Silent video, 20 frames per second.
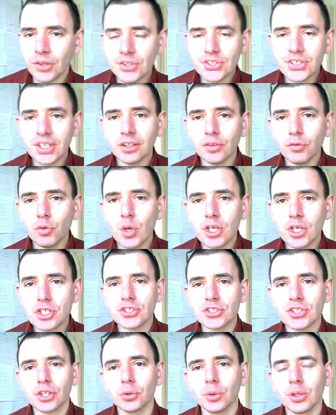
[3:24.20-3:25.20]
these kind of
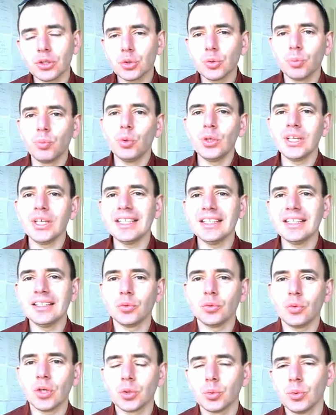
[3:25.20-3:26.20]
questions are going to bring
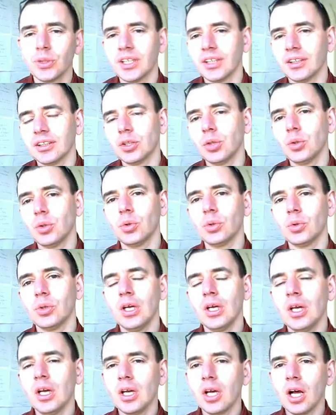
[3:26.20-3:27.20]
in what we can
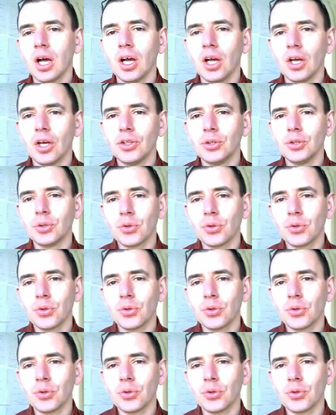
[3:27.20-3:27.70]
call uh,